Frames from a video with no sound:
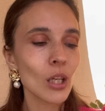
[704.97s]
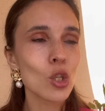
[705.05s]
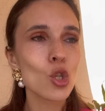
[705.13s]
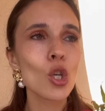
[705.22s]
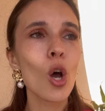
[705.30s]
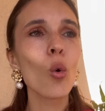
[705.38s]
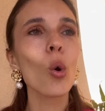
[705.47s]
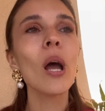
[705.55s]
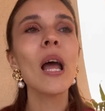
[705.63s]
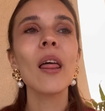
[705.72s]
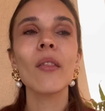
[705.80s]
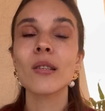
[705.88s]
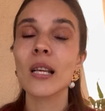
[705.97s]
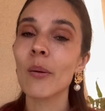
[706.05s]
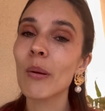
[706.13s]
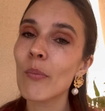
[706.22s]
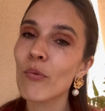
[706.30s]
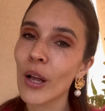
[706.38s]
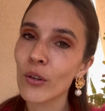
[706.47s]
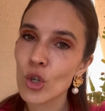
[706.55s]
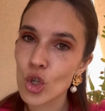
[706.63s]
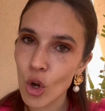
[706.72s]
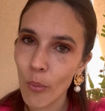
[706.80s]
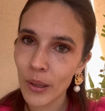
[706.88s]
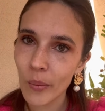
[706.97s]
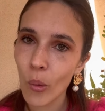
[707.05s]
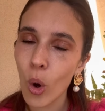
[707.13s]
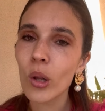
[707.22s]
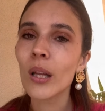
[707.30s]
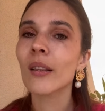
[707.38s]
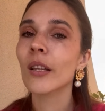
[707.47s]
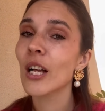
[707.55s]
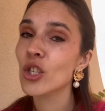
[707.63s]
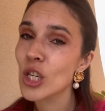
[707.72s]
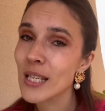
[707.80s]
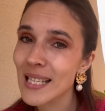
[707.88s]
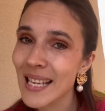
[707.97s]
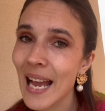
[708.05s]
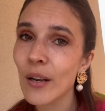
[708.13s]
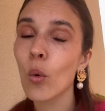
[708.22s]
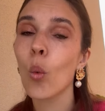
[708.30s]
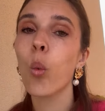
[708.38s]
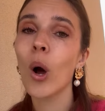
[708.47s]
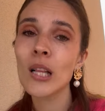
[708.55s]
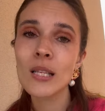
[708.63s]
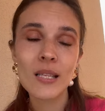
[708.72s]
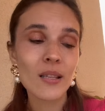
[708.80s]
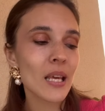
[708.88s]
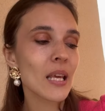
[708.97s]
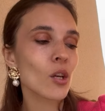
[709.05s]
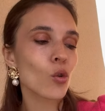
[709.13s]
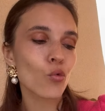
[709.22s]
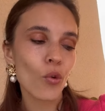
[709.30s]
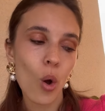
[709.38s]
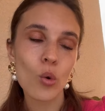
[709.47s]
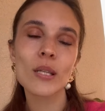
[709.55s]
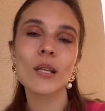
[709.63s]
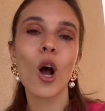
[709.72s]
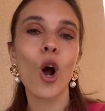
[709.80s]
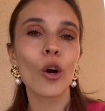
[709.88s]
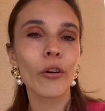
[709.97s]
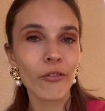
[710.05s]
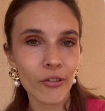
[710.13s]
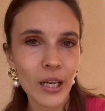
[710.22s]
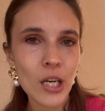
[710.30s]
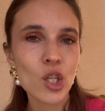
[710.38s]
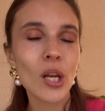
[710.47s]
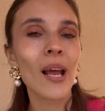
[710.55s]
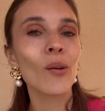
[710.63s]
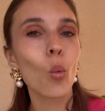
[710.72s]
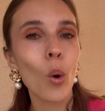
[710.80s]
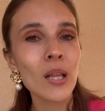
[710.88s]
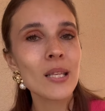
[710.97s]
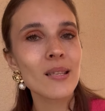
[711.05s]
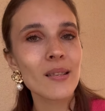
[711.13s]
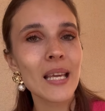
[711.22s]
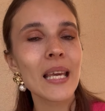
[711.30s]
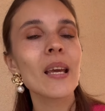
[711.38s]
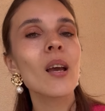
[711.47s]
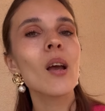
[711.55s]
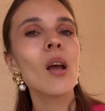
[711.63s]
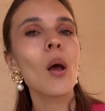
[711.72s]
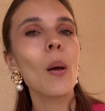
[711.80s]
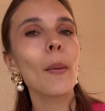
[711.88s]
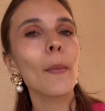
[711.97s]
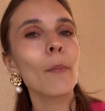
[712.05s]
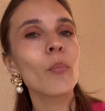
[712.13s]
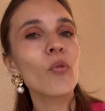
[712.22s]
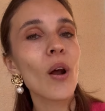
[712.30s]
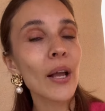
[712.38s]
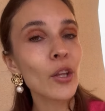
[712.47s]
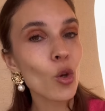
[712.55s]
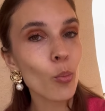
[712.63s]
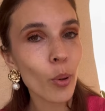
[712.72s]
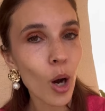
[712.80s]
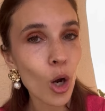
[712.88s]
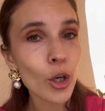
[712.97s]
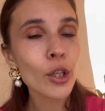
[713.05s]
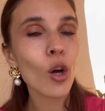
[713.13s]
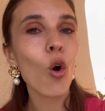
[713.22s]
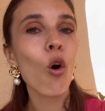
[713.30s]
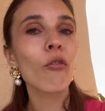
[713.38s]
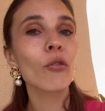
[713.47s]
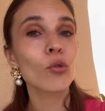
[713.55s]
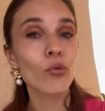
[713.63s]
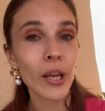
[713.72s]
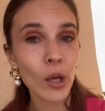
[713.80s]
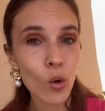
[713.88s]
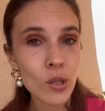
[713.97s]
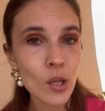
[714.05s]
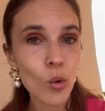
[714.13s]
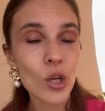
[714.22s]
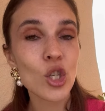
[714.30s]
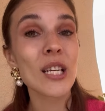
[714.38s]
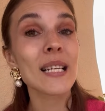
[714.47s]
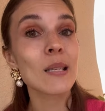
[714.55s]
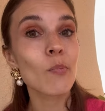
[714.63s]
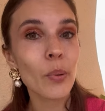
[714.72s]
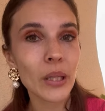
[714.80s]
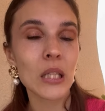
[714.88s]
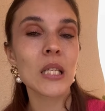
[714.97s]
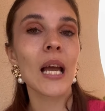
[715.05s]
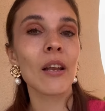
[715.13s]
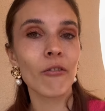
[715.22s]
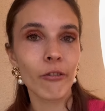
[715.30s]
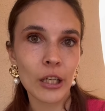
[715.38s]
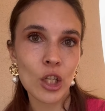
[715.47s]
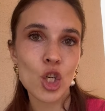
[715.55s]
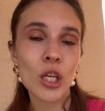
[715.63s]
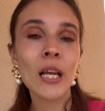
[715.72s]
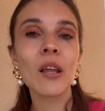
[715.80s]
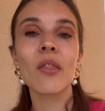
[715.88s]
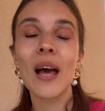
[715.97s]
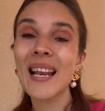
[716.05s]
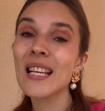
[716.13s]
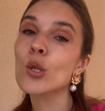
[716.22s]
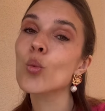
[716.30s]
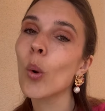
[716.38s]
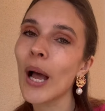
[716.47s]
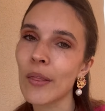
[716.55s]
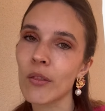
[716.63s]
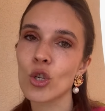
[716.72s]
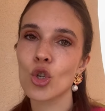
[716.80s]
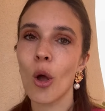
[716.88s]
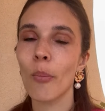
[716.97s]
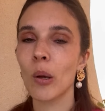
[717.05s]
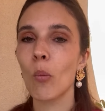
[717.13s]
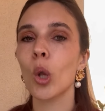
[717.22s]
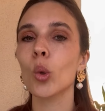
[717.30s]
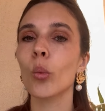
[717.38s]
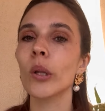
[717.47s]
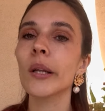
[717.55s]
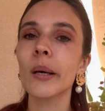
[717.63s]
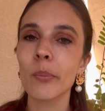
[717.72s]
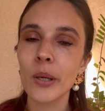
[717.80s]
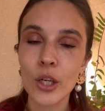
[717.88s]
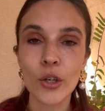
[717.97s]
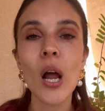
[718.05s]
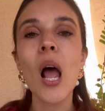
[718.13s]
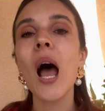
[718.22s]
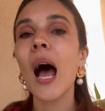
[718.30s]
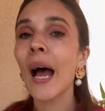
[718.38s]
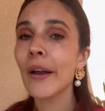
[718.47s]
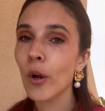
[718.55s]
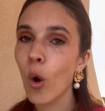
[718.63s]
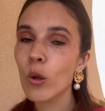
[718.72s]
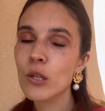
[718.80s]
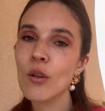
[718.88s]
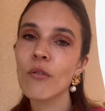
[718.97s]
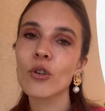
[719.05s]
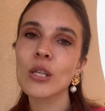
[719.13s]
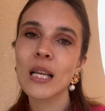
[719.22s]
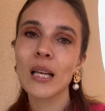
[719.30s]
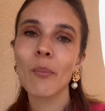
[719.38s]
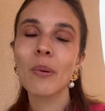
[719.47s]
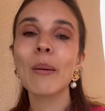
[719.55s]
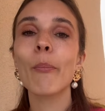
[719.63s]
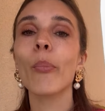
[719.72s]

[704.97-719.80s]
So there's going to be a brand new shopping mall, not just yet, once the roads are finished and once the brand new part of Rincon de Loige is built and functioning, that is when the shopping mall will appear. And also there's going to be